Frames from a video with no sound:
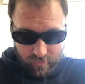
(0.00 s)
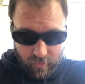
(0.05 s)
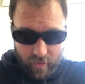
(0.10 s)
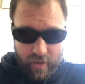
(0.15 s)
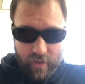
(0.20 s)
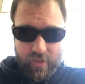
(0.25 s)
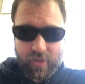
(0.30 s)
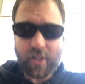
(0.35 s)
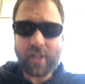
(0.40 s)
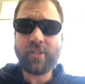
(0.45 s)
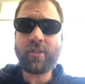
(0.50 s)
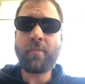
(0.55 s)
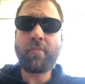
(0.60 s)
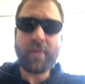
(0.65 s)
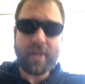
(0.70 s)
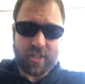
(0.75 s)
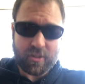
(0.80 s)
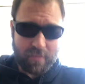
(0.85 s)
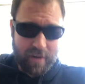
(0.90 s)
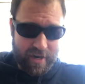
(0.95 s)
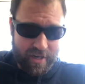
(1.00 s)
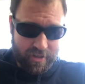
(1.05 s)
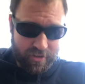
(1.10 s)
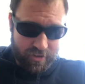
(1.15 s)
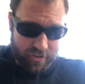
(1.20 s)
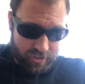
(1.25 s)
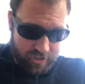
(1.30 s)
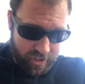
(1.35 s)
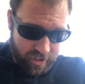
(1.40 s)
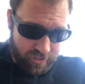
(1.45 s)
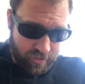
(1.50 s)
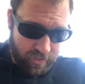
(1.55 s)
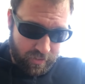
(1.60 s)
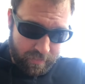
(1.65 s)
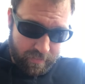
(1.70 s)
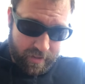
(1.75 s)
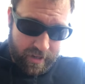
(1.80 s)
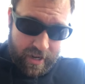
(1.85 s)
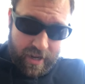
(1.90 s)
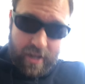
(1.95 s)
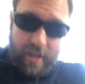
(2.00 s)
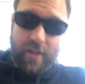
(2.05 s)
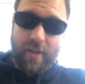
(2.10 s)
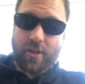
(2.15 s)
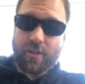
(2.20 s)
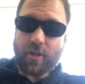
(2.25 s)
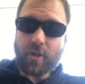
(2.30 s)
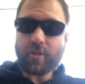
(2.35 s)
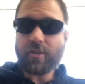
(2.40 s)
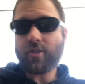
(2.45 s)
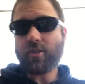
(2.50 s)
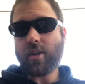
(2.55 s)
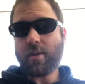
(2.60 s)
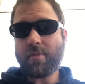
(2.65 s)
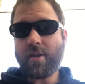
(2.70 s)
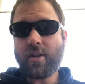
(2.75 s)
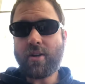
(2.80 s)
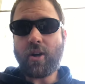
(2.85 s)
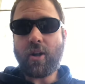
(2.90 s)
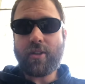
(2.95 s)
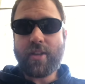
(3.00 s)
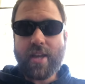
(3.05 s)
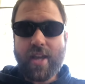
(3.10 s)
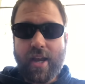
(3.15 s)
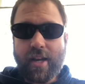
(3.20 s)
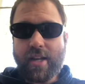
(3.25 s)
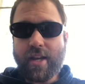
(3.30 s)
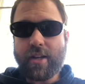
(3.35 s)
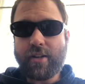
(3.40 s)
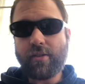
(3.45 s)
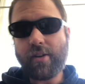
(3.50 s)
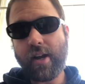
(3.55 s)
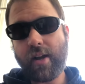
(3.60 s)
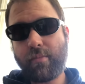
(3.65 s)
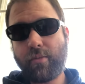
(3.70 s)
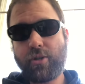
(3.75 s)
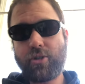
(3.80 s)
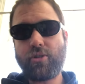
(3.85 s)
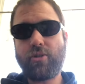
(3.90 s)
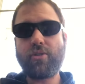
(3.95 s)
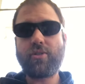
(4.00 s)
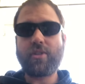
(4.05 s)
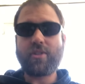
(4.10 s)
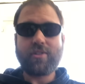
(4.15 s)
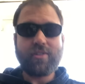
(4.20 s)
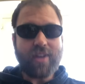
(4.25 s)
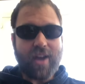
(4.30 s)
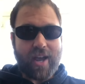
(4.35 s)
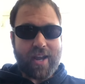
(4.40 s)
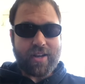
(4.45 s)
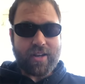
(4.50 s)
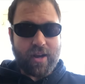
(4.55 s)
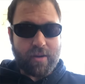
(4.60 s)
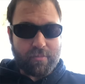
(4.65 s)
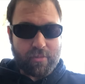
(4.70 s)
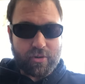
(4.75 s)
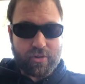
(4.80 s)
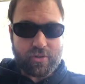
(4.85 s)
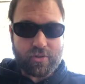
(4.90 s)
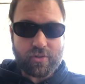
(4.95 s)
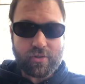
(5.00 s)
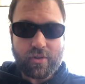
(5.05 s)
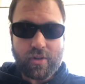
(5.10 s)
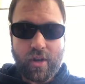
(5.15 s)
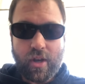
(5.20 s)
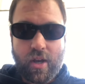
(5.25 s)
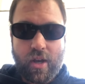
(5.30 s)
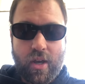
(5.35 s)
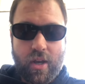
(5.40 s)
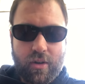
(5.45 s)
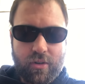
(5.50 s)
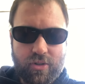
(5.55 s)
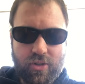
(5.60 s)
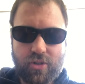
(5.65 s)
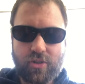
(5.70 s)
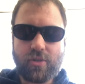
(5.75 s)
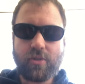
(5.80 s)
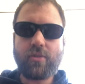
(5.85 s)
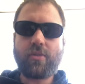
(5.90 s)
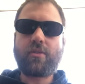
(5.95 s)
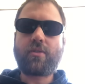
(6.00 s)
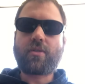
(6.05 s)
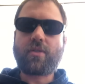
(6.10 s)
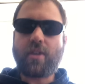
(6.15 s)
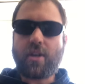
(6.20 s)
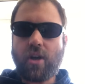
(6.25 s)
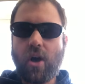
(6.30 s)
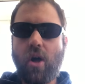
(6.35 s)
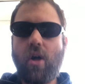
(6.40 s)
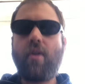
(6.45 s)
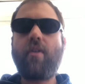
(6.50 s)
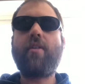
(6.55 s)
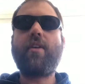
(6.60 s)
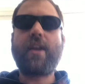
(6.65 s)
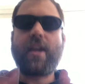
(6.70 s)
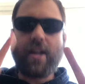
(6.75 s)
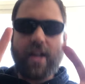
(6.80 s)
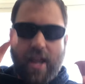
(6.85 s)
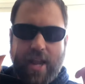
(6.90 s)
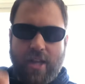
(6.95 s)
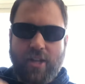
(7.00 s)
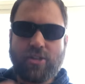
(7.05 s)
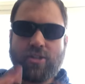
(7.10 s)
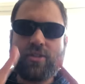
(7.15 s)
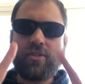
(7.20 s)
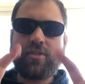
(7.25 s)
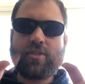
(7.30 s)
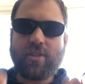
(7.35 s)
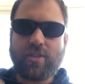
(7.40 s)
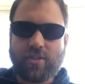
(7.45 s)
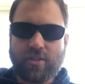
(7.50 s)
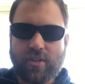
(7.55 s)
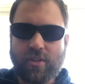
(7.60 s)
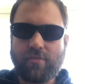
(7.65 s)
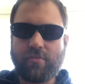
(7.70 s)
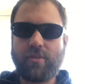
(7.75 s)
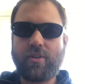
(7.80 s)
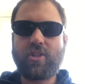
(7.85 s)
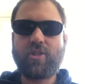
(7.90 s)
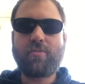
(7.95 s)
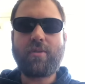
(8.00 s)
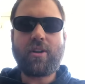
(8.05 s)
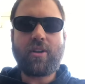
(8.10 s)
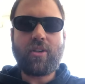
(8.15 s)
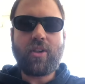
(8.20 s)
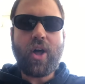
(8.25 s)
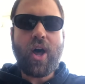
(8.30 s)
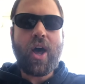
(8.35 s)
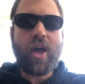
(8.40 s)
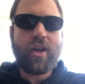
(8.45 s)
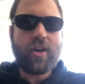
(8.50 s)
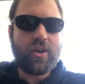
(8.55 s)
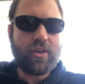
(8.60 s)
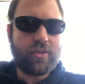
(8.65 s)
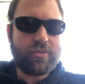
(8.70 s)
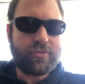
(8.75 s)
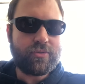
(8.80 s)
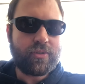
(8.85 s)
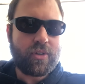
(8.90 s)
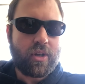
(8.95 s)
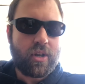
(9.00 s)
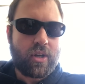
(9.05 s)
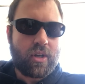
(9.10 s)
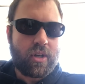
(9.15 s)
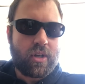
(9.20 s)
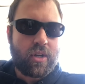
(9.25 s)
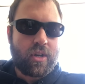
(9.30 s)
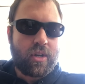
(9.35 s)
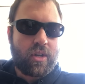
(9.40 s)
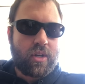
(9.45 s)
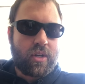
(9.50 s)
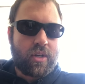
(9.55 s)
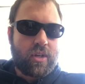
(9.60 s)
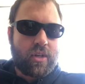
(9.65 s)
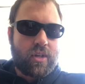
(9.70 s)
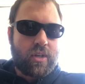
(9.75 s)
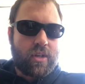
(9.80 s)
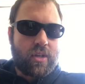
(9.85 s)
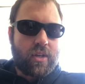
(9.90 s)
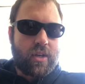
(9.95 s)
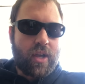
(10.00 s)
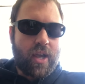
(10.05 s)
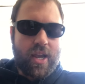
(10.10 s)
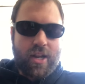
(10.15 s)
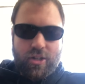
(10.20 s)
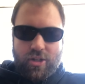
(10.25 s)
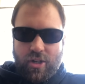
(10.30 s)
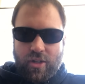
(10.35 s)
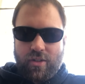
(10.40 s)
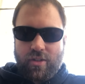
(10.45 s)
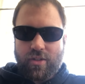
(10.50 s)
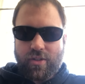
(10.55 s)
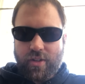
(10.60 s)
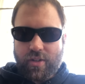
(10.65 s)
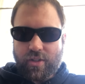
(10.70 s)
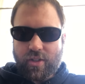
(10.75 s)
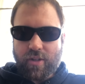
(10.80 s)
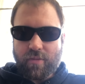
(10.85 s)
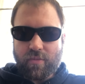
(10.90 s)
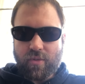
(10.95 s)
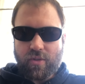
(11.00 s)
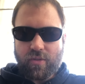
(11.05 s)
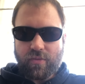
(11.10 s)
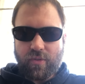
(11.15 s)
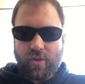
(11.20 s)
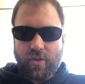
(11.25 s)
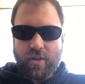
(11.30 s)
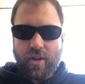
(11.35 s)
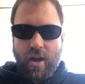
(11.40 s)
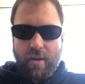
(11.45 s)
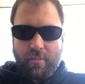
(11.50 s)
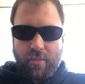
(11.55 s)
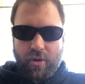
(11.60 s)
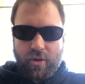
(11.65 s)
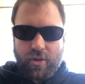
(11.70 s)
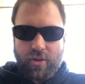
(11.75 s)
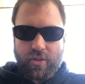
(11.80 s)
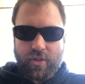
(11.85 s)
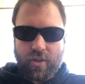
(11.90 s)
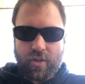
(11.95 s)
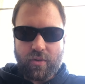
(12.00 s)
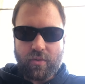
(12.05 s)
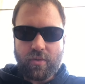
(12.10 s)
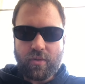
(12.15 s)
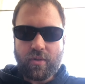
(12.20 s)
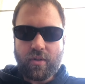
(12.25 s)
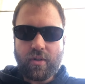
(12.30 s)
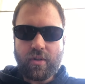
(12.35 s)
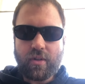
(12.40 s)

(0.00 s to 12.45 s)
So that's a Briggs-Myers in general. There's also something called the Enneagram, which uses 9 numbers, which is, they call it like an ancient system. There's been a lot of ancient systems for numbers and